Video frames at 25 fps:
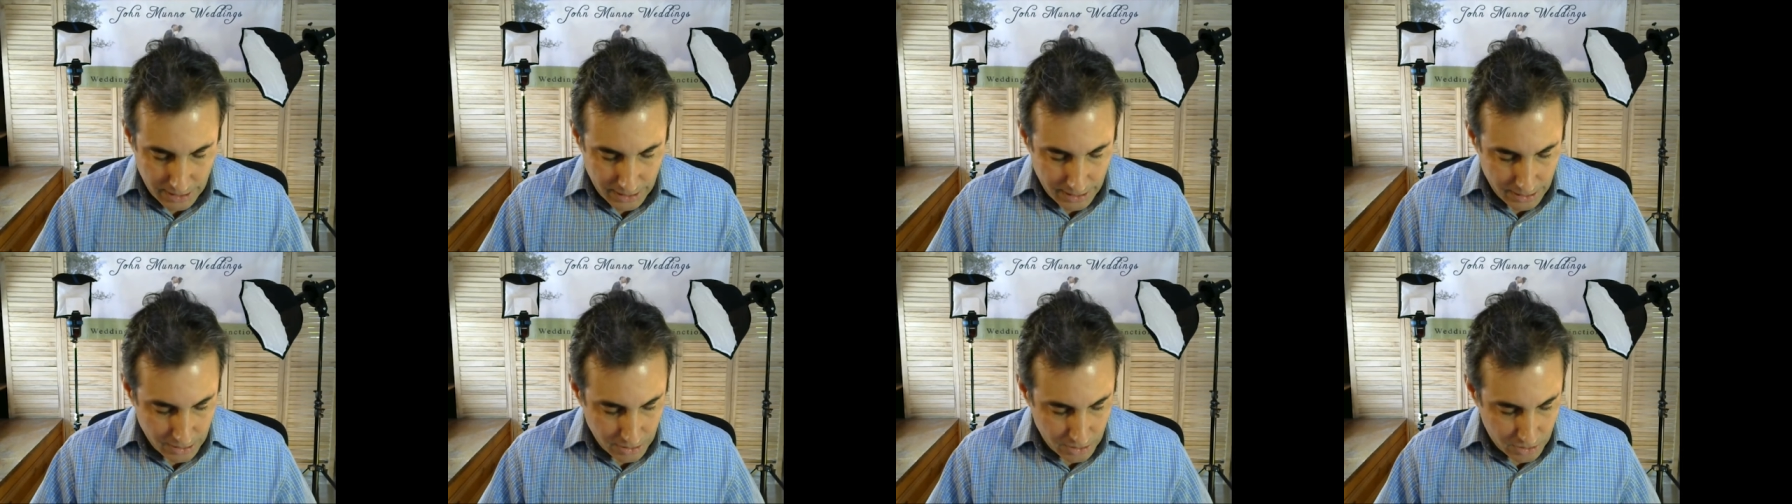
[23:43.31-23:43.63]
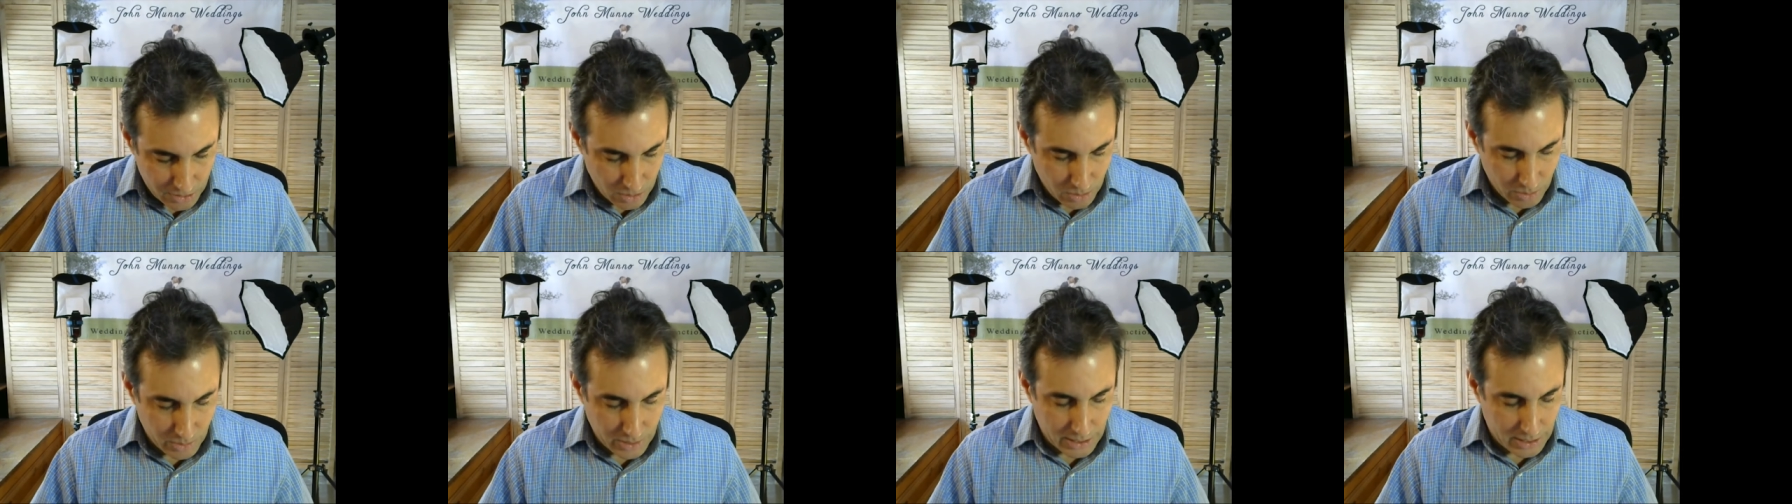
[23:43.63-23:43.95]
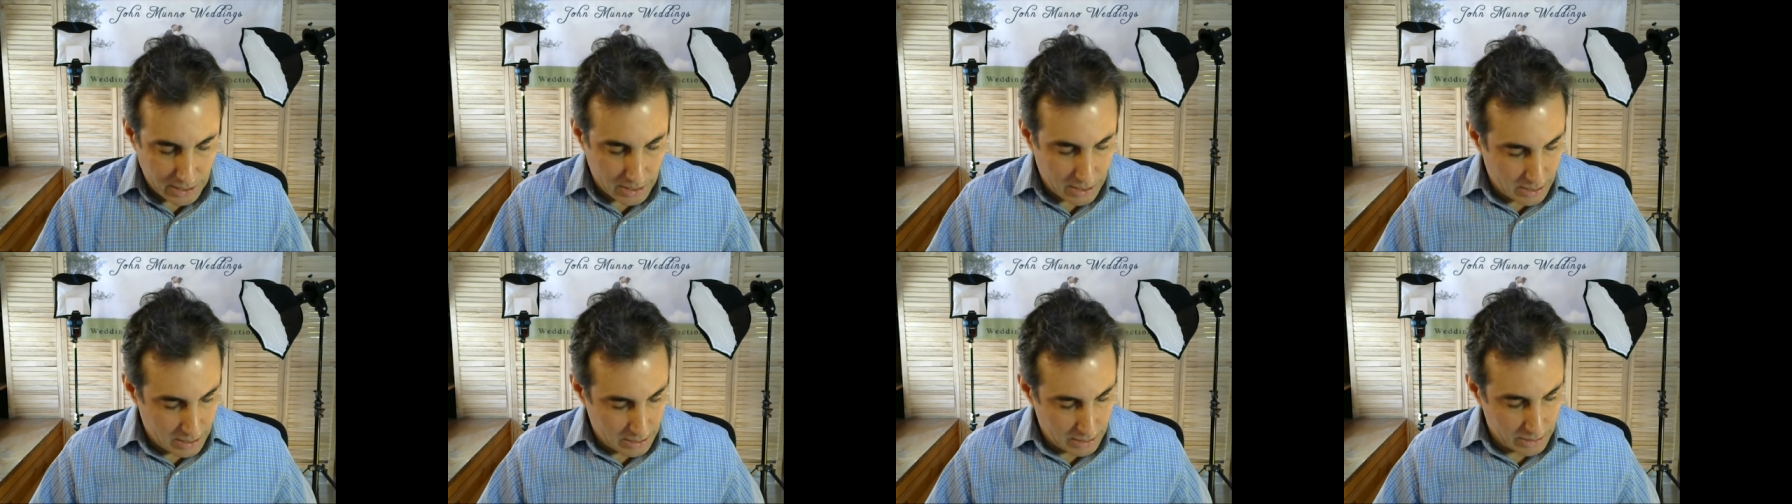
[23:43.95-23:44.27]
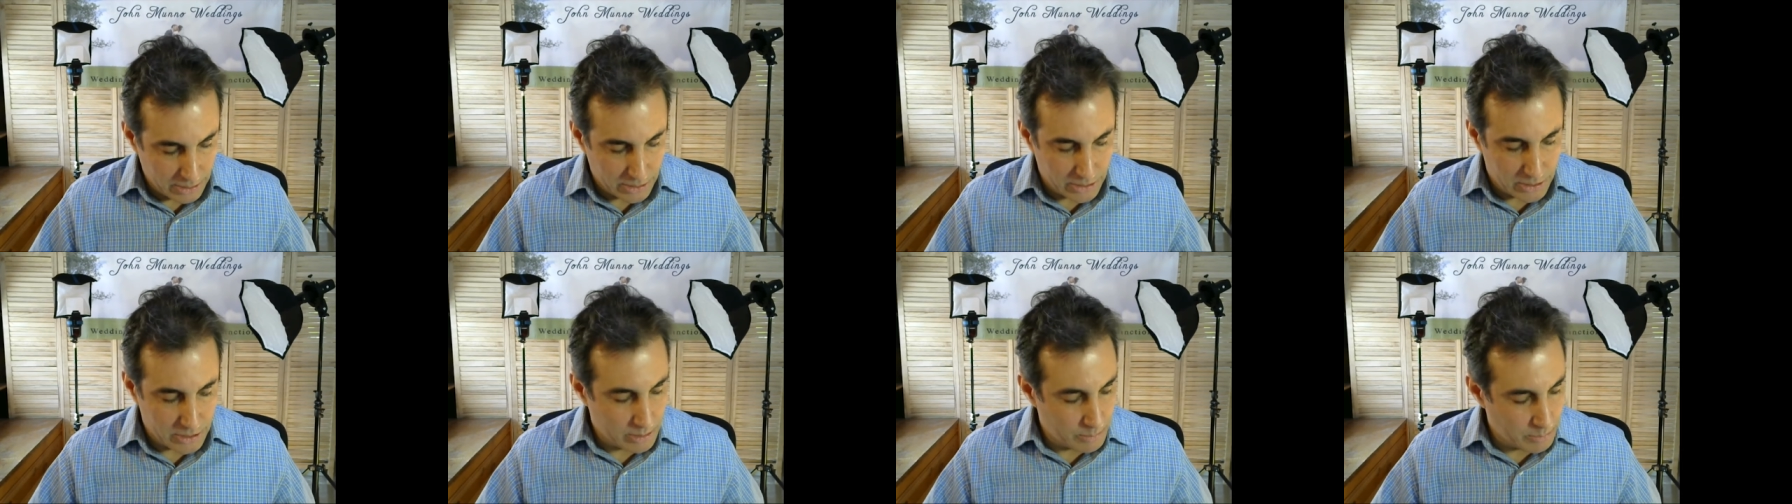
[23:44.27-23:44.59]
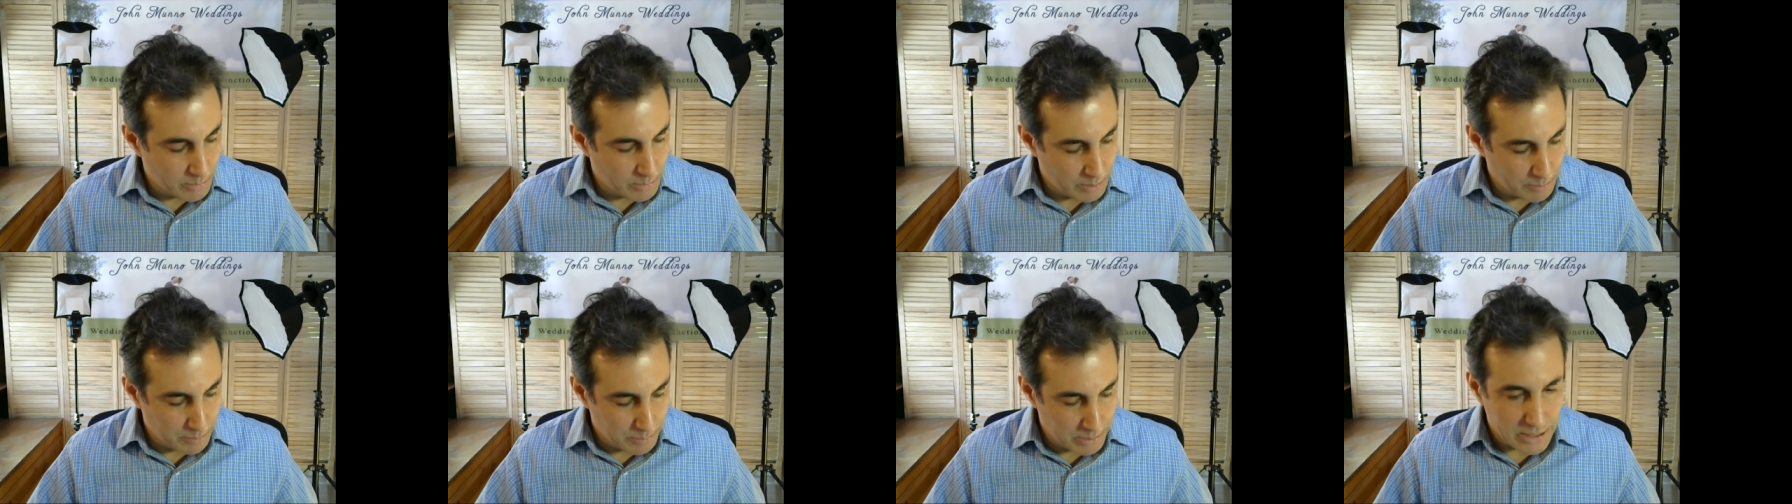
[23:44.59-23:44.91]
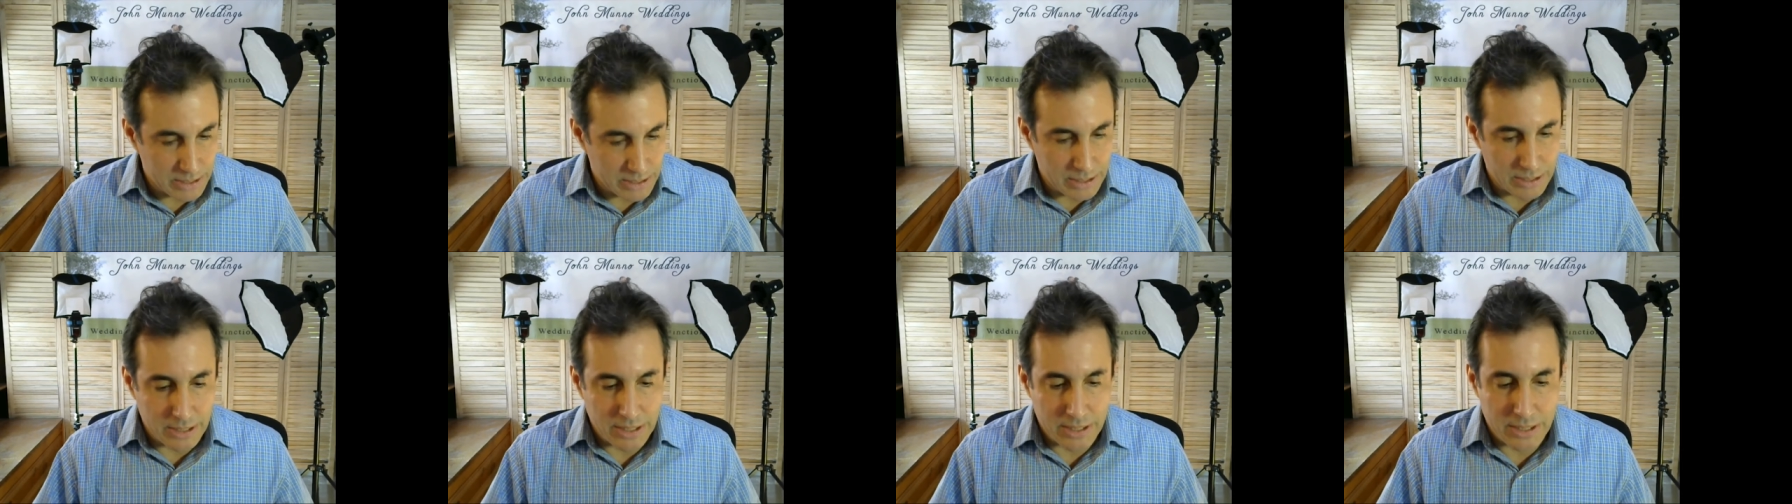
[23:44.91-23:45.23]
and is doing a legitimate
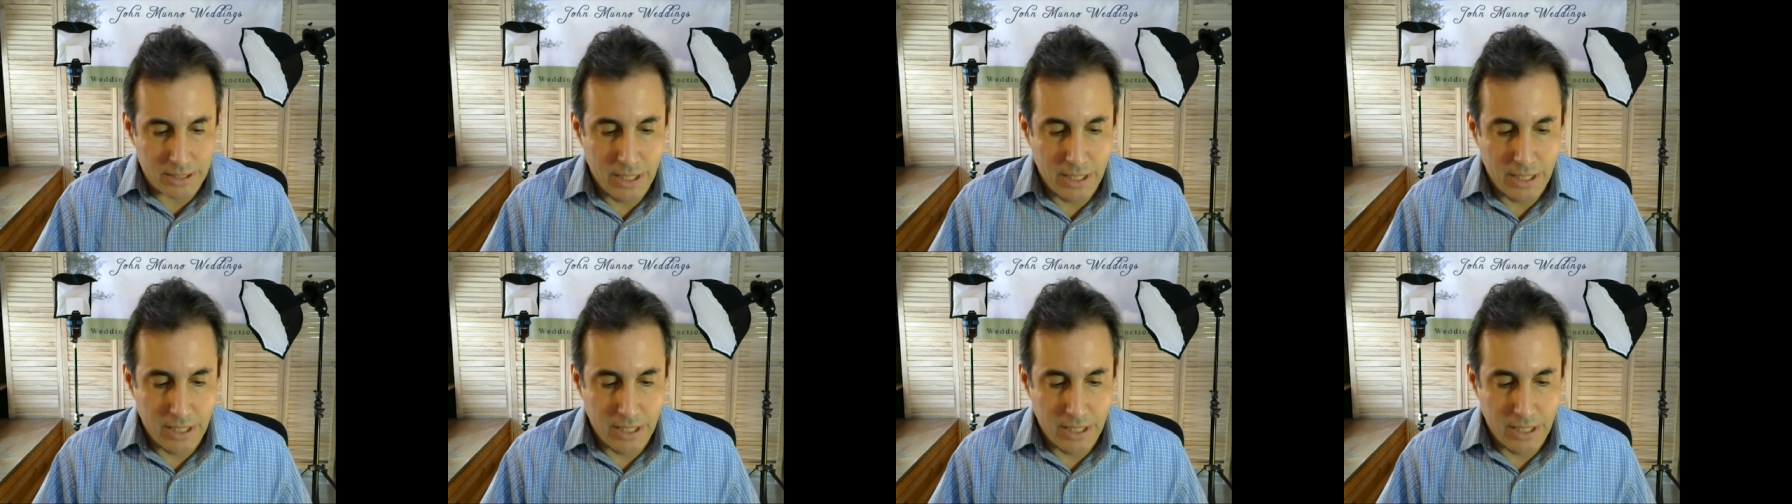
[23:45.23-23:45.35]
business,